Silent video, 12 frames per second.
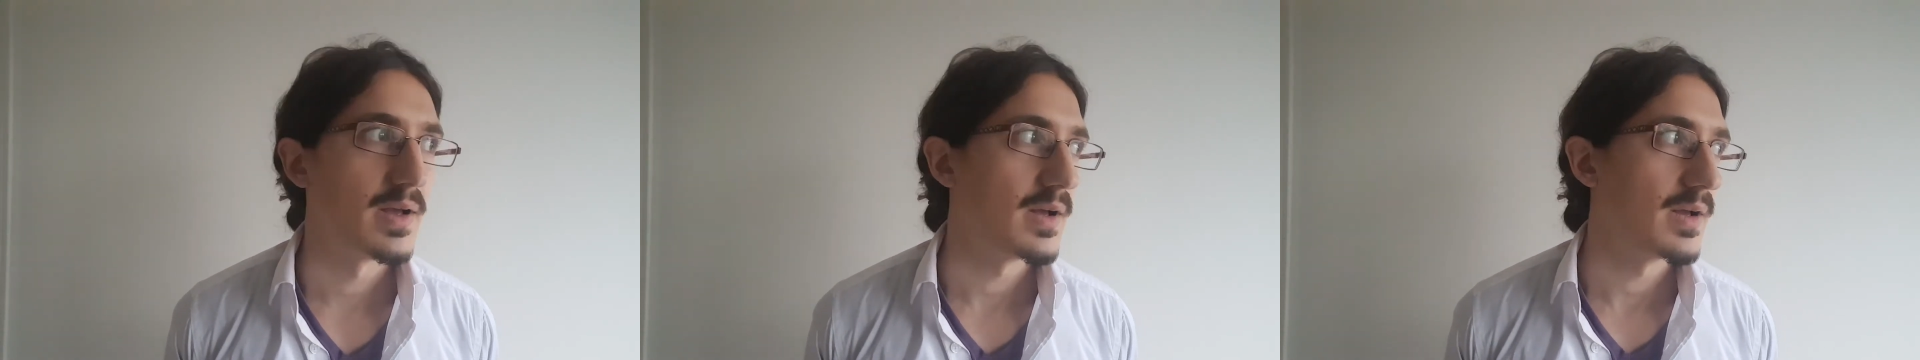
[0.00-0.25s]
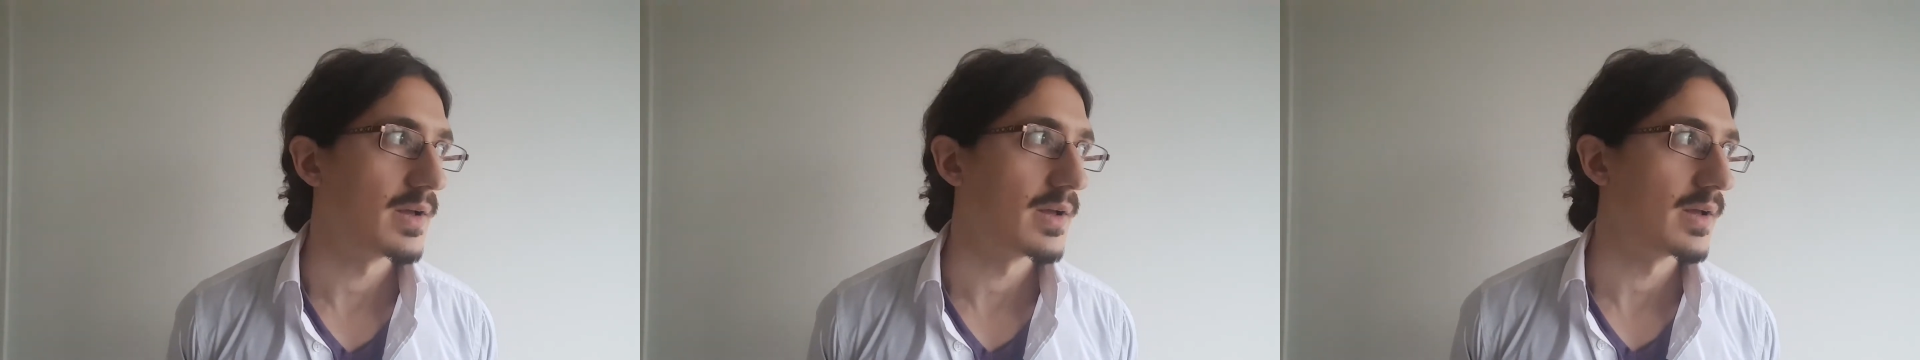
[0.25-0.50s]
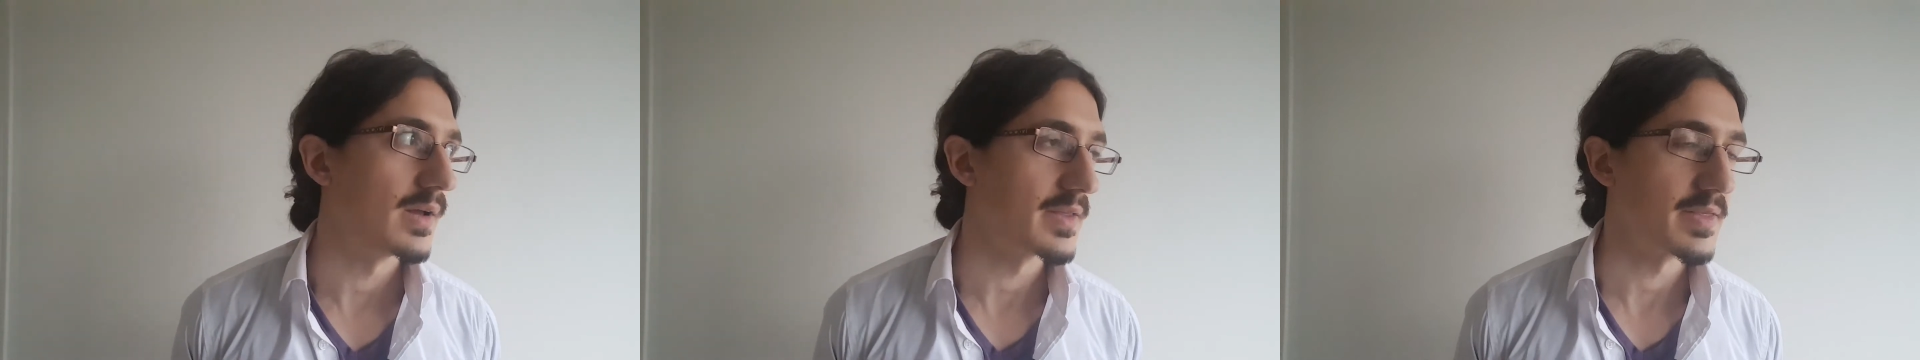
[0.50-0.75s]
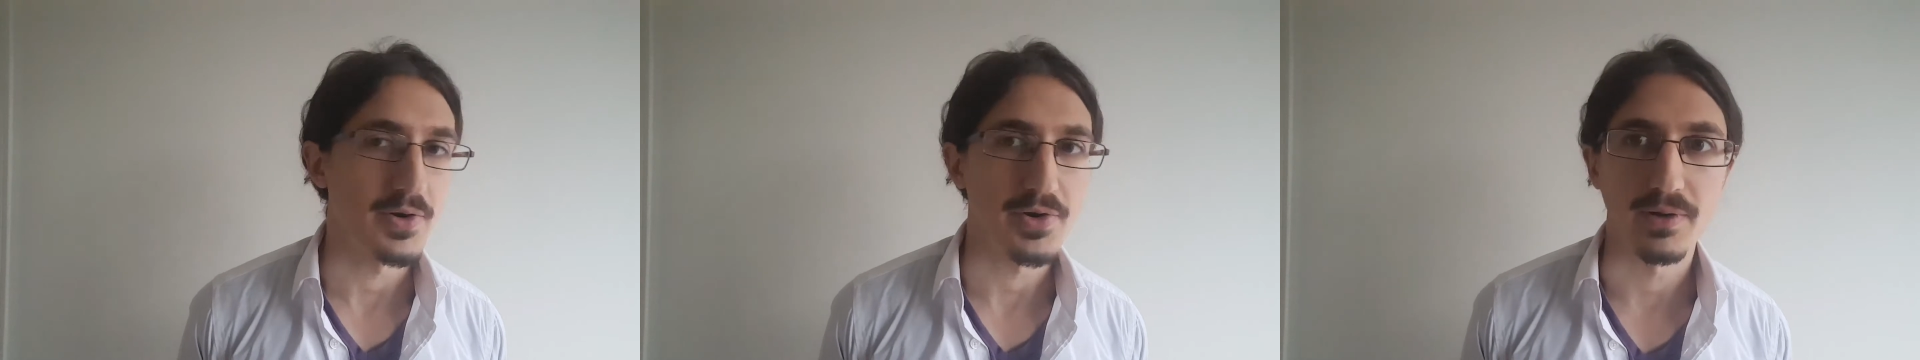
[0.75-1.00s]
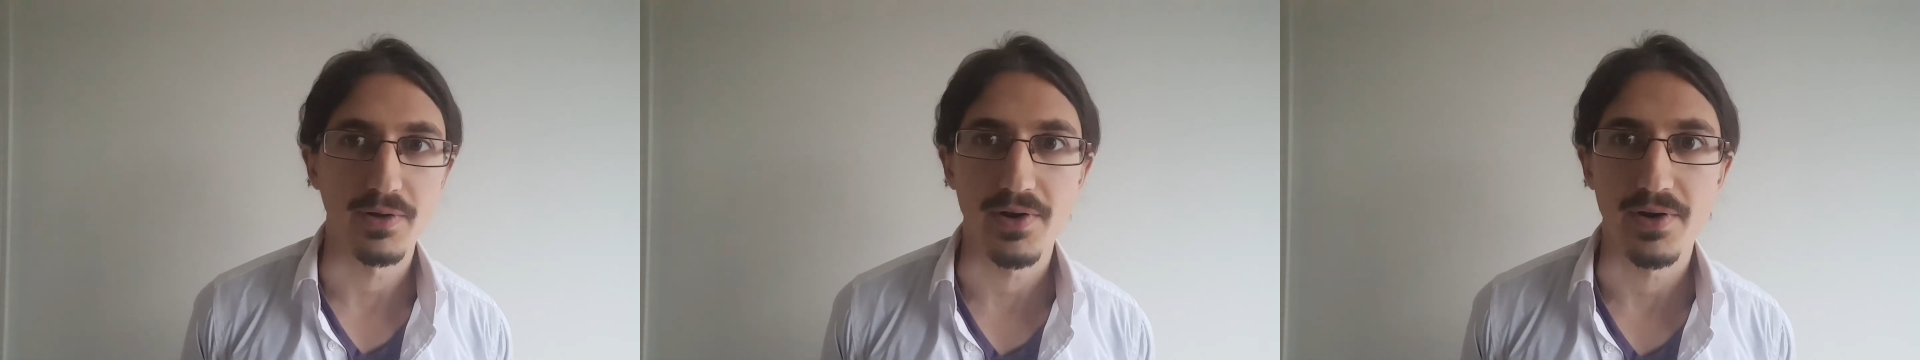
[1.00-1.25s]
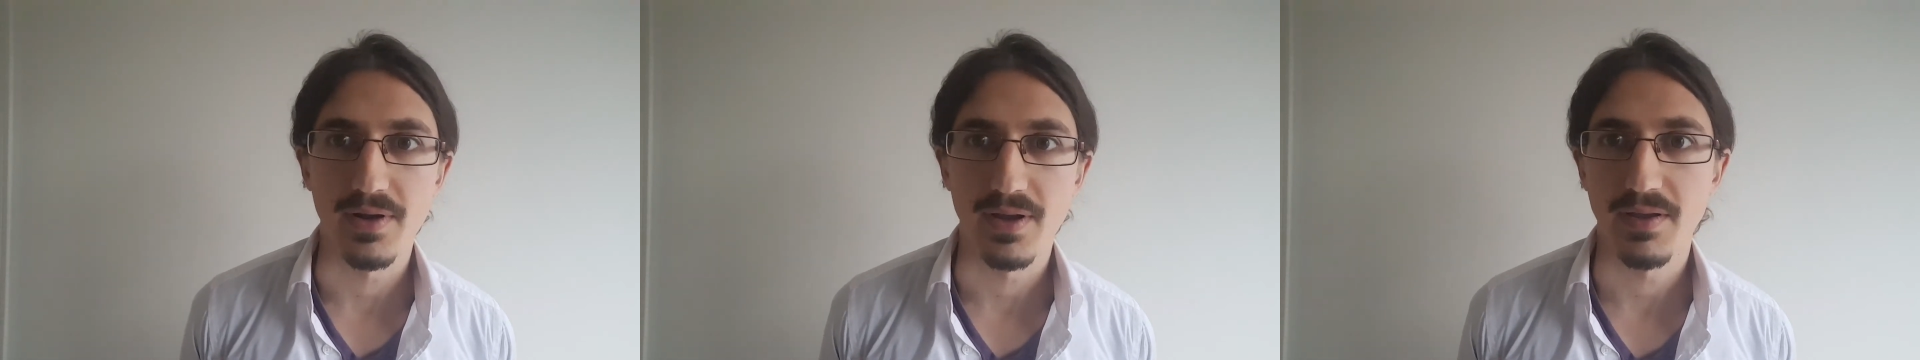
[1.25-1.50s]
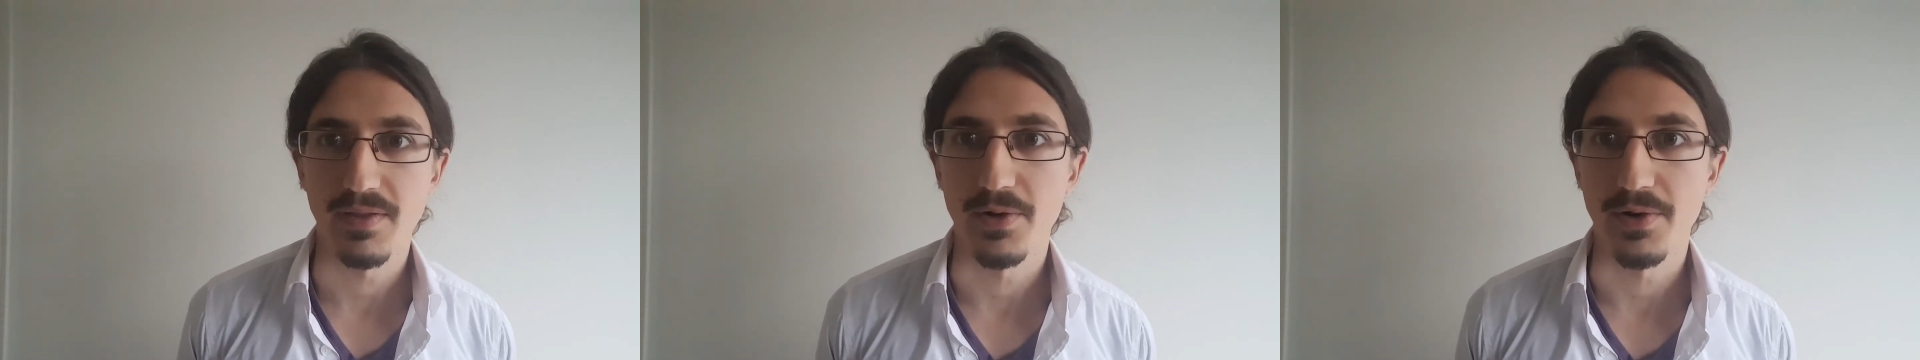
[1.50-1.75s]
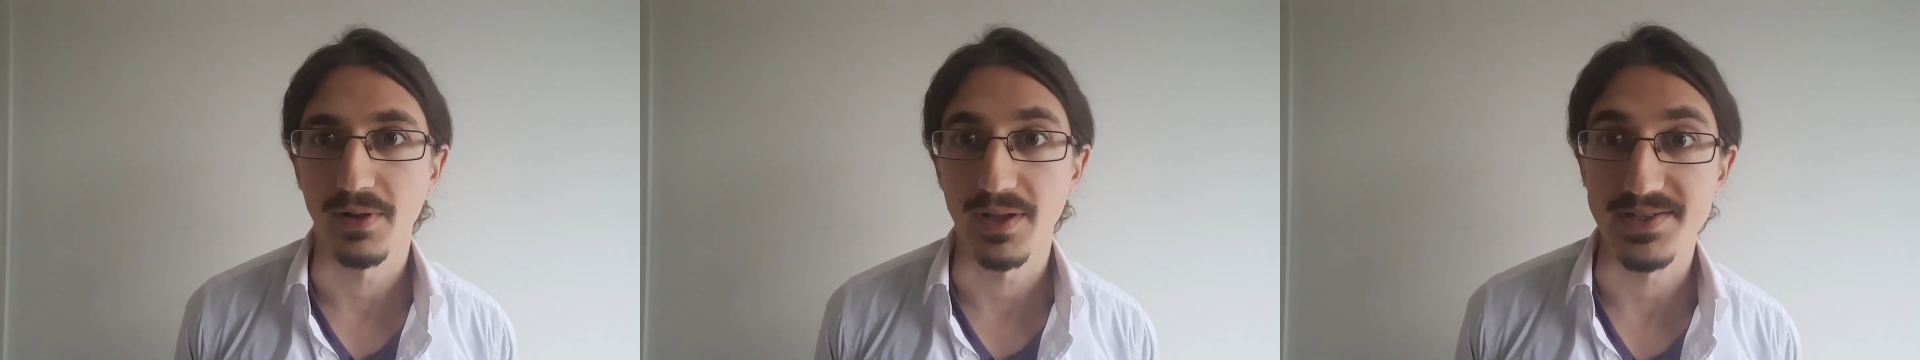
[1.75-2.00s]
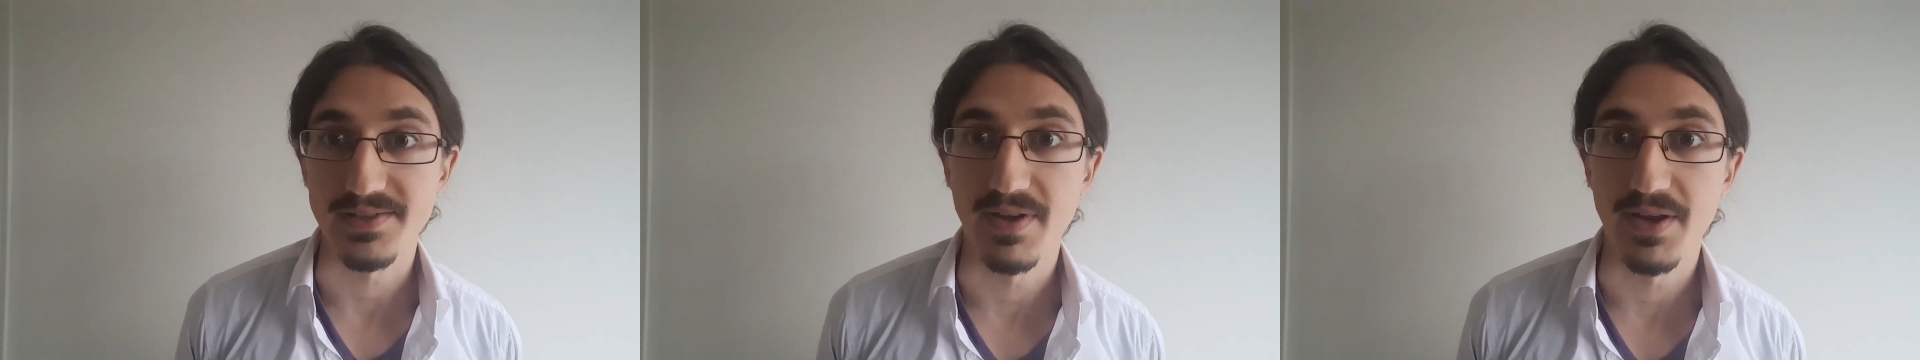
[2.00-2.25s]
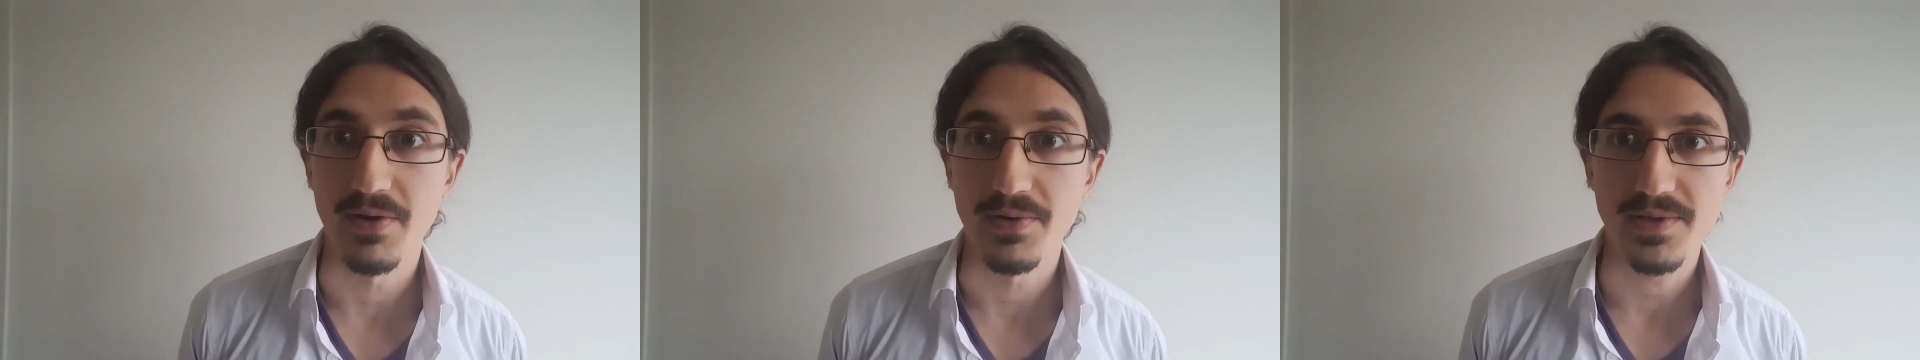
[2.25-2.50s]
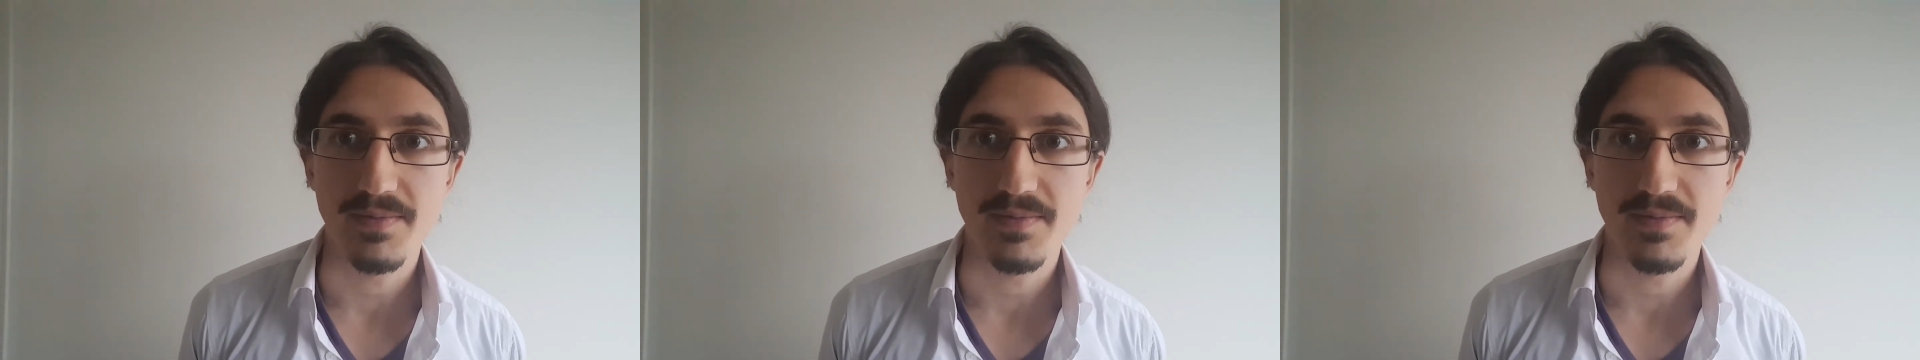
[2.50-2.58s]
in the earliest videos,